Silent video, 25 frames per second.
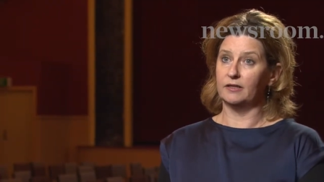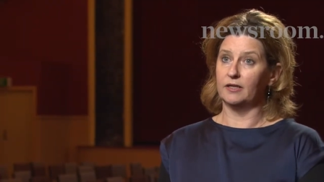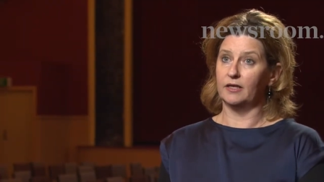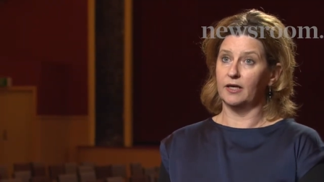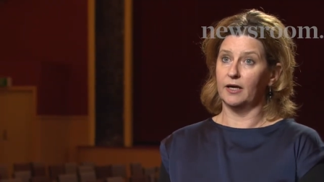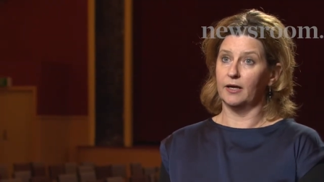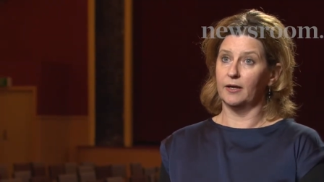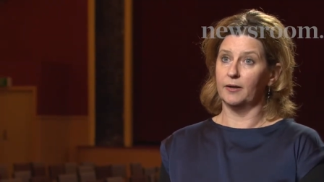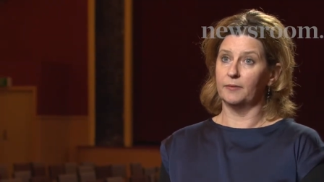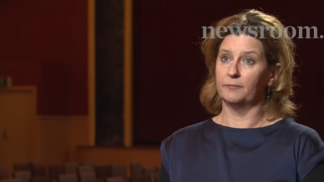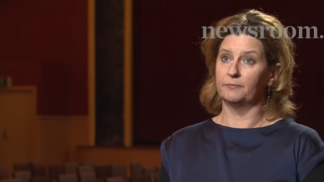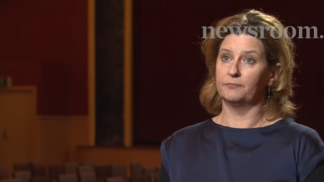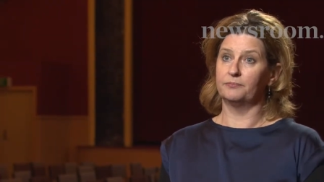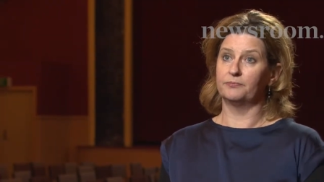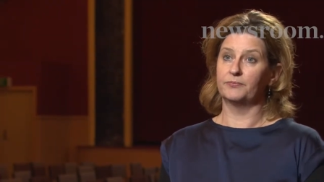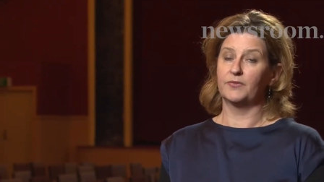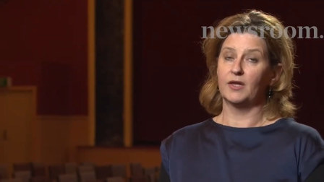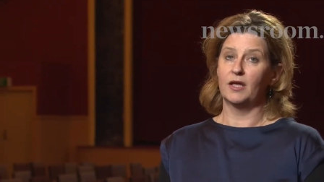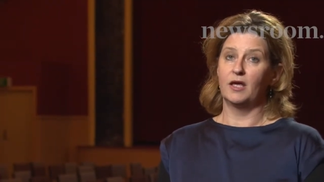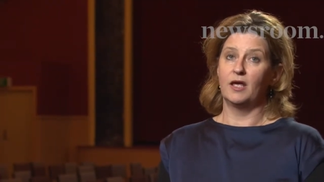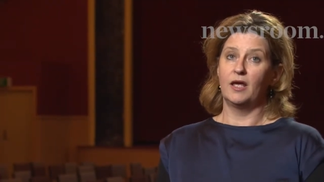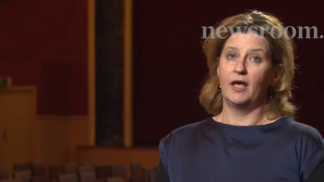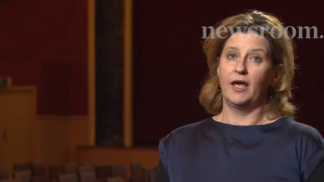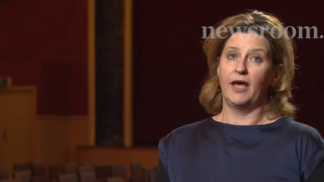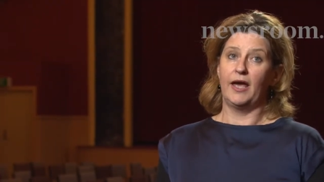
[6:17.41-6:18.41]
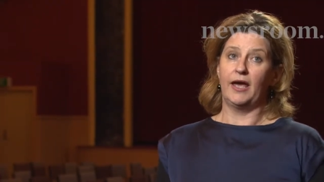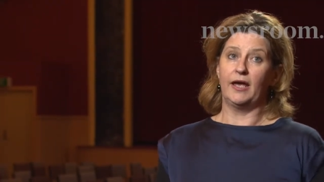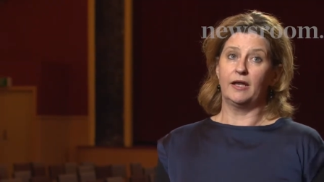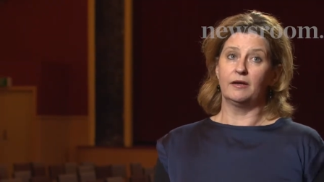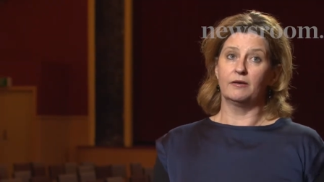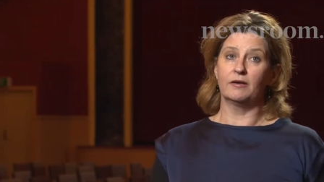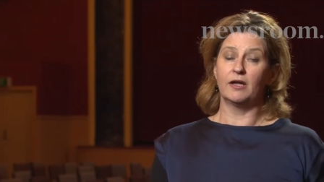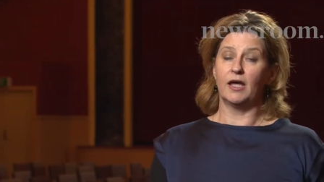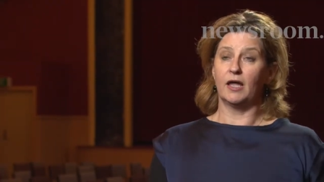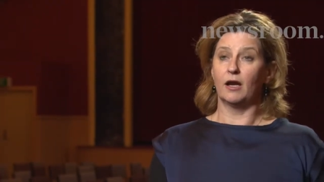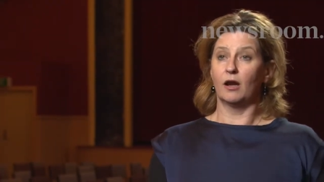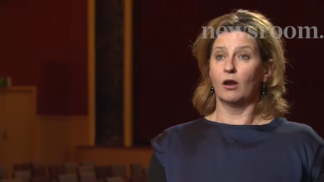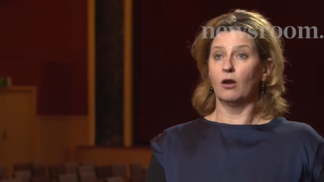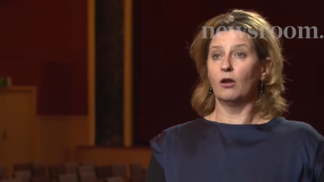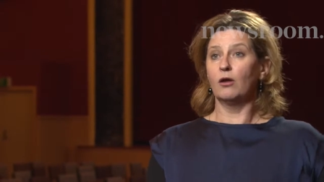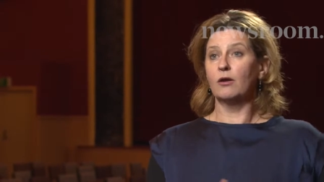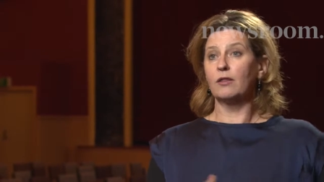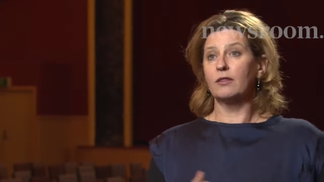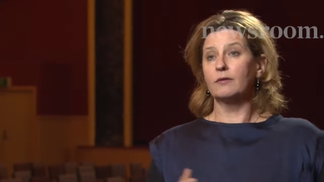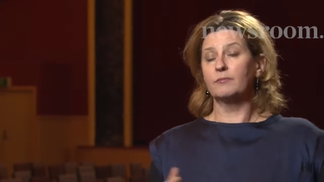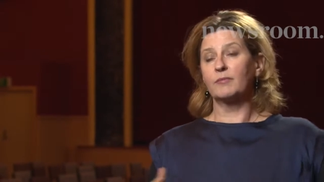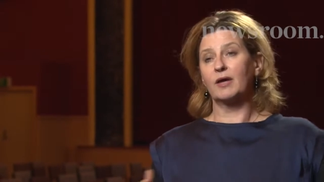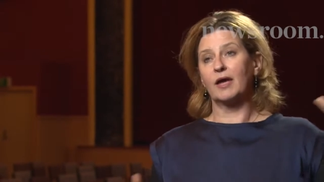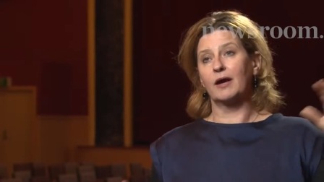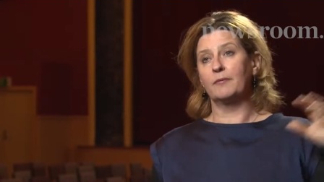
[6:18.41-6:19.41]
Um, and, and a lot
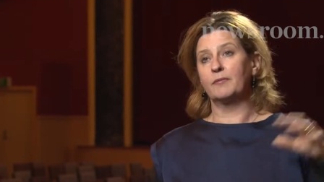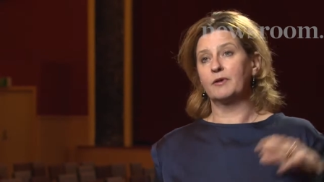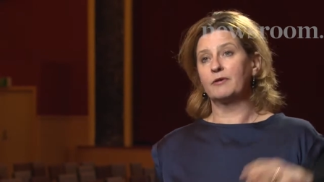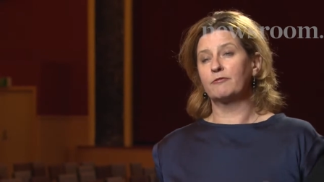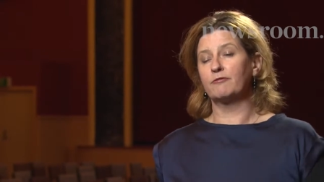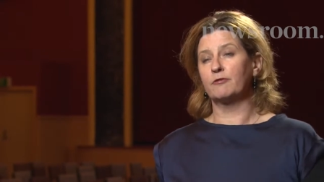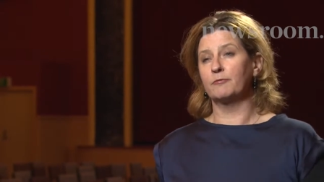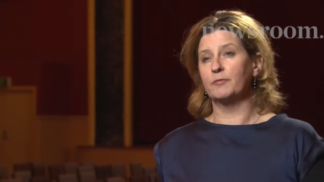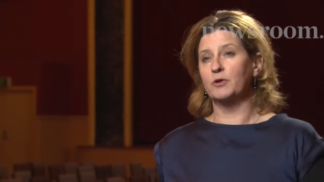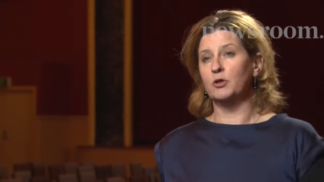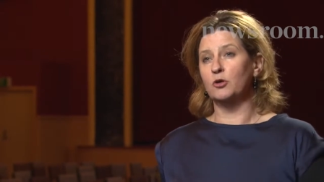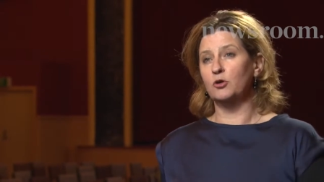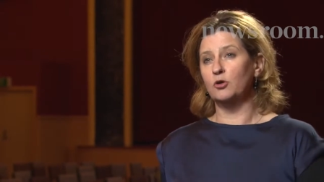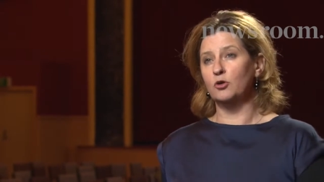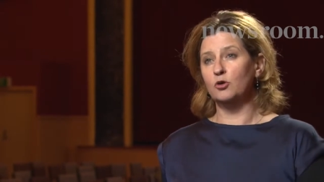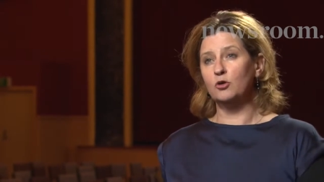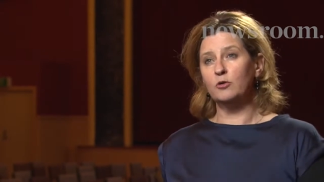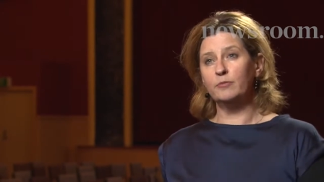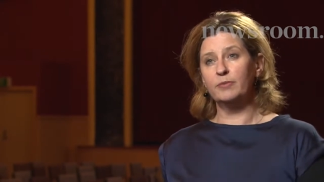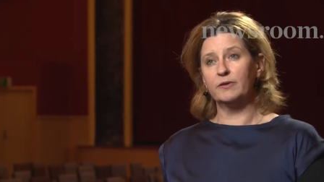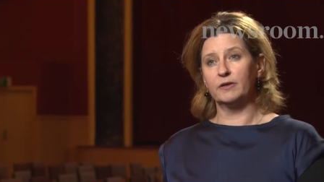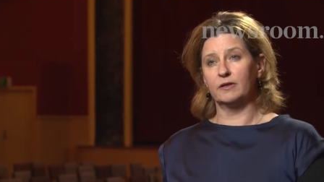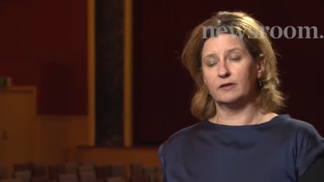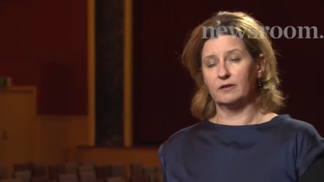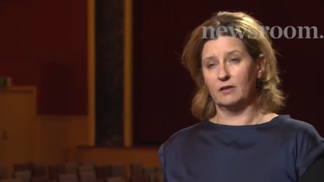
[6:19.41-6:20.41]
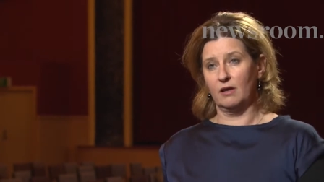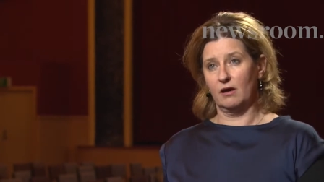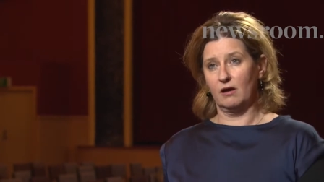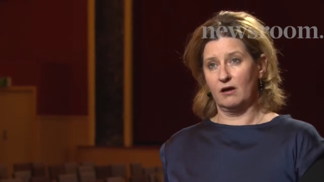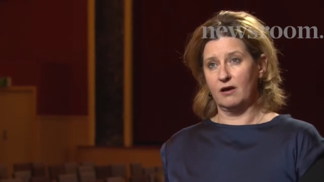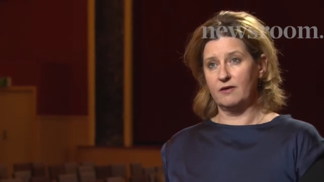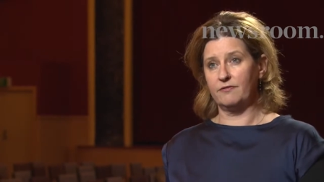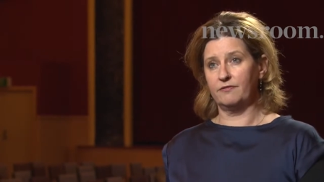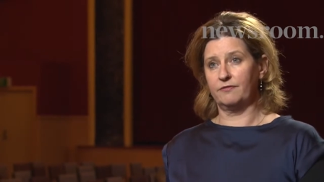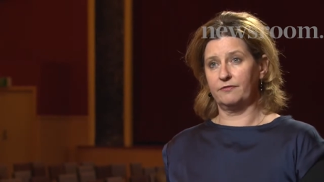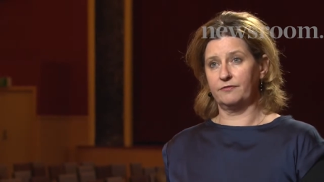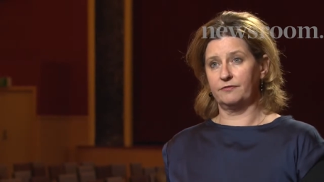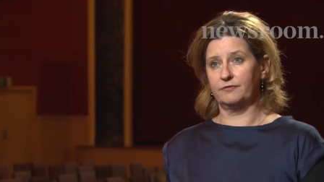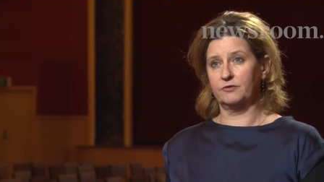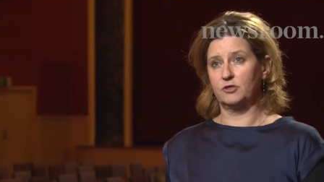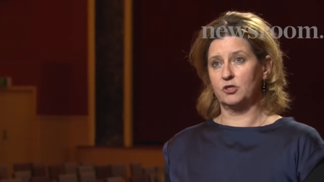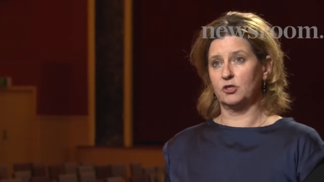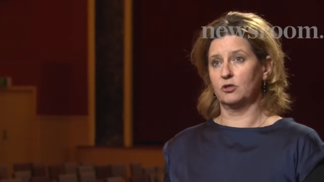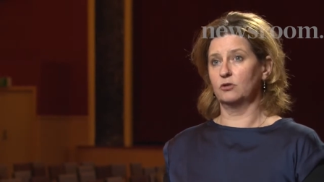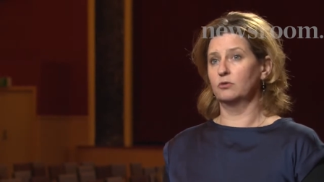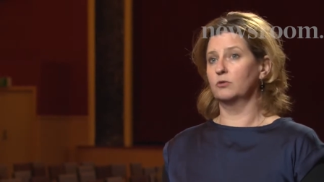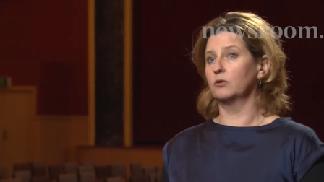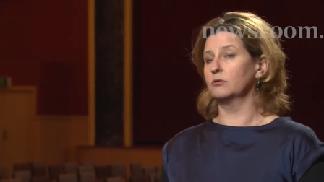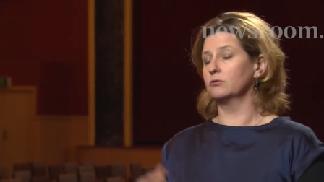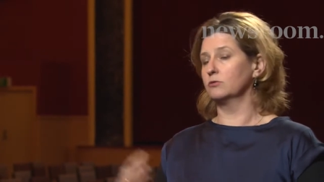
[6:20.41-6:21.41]
of them coming from an urban life
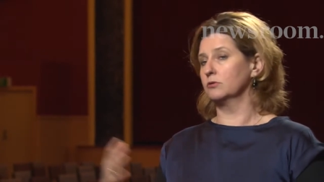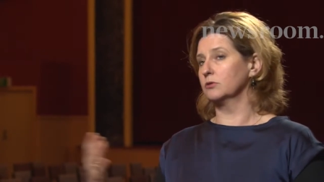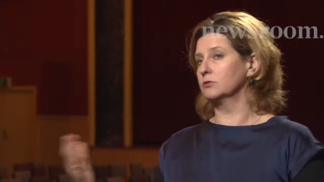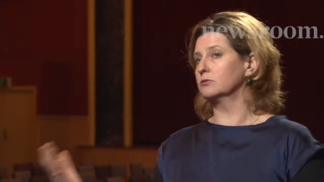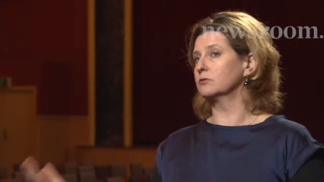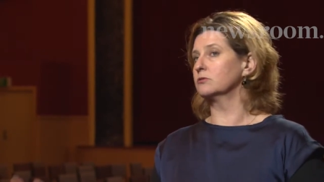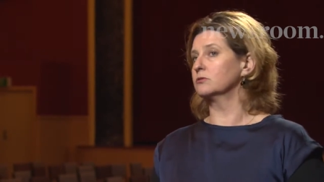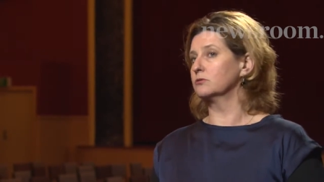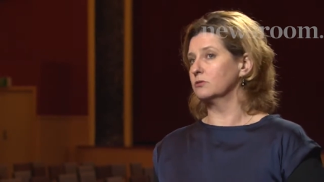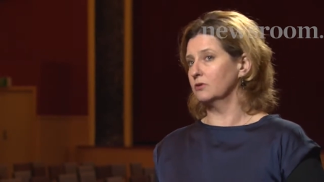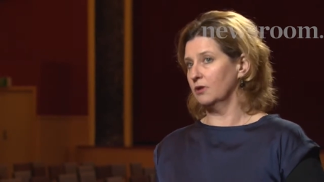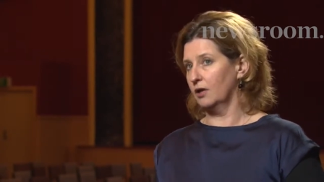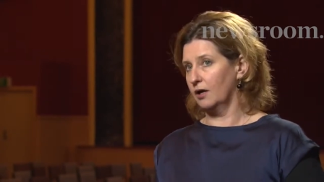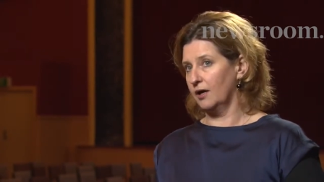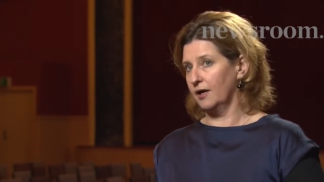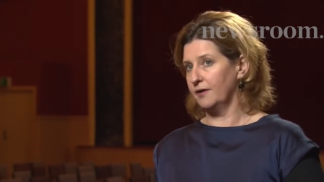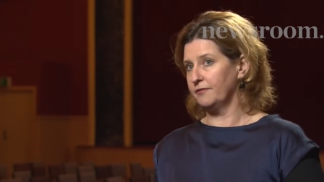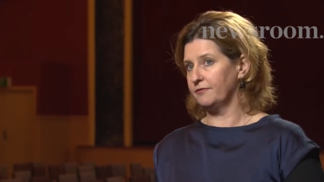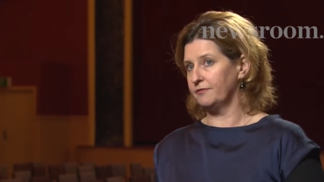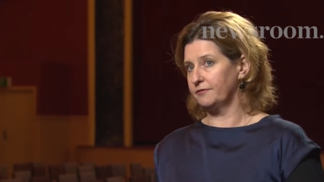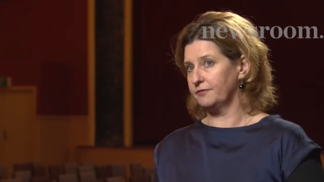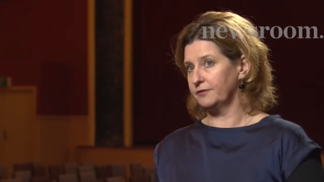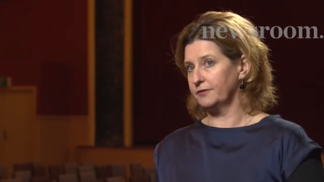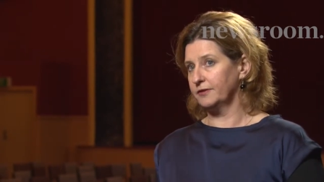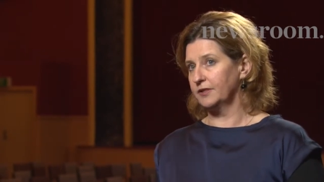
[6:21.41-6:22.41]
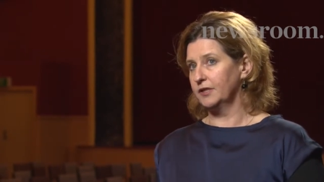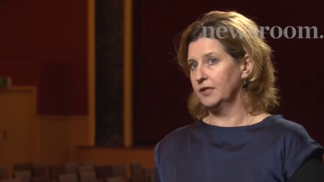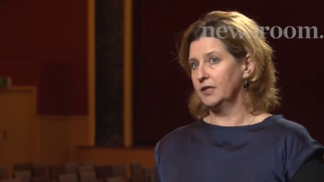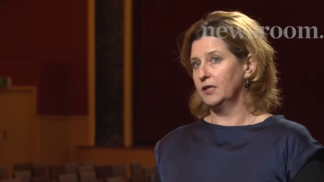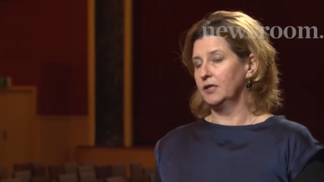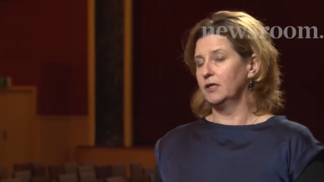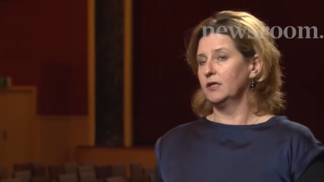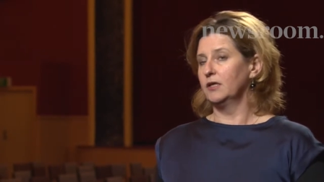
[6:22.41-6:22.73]
to a rural life.